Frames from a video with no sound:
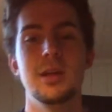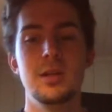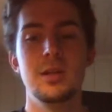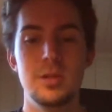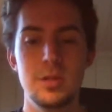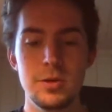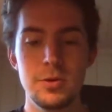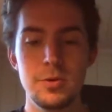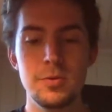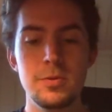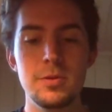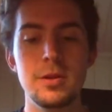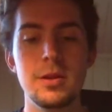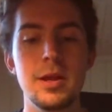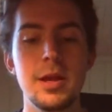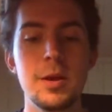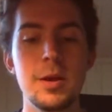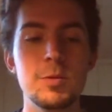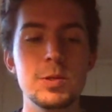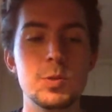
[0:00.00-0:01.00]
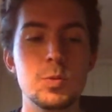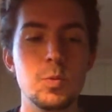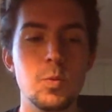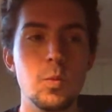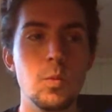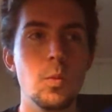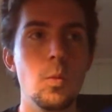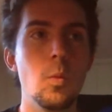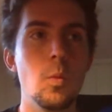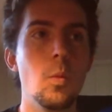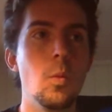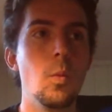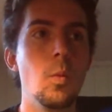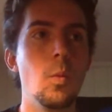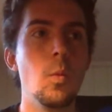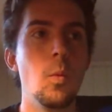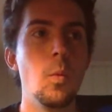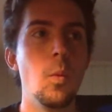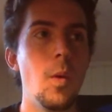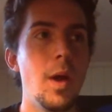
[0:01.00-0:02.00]
Dune,
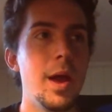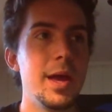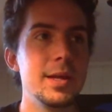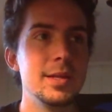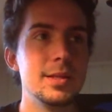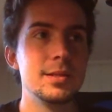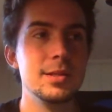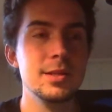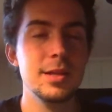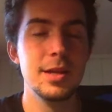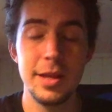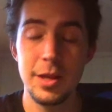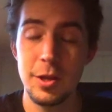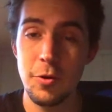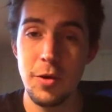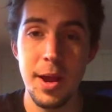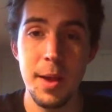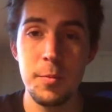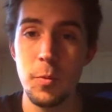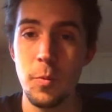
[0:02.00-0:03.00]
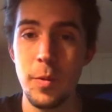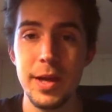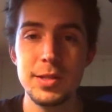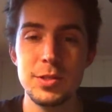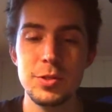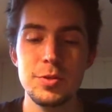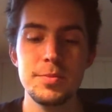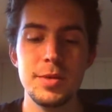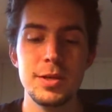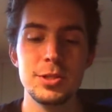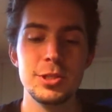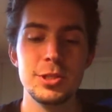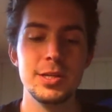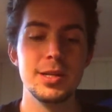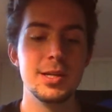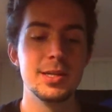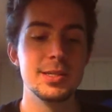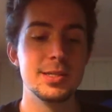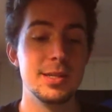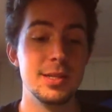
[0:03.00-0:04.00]
they crammed way too much in
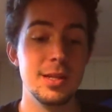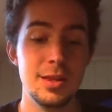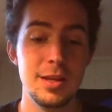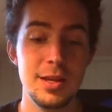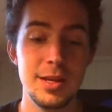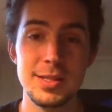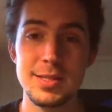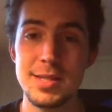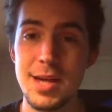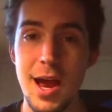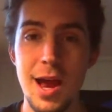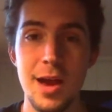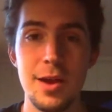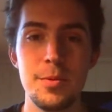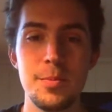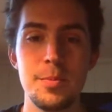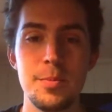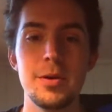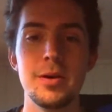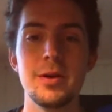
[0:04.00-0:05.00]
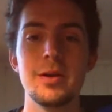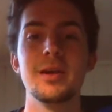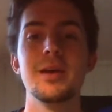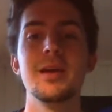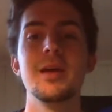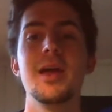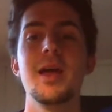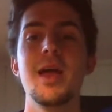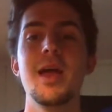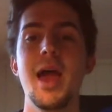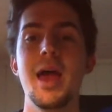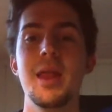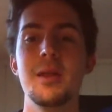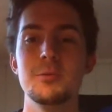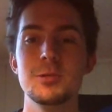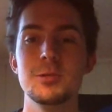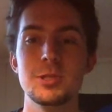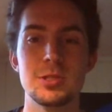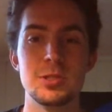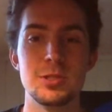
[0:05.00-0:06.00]
because it did the entire book and it
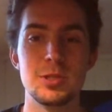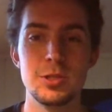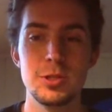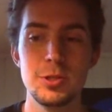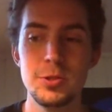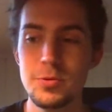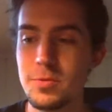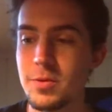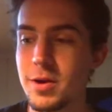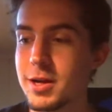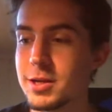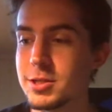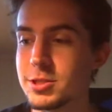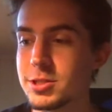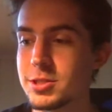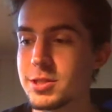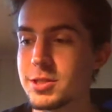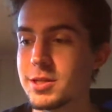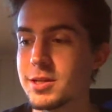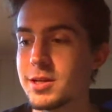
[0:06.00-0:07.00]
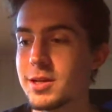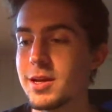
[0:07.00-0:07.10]
was just too rushed,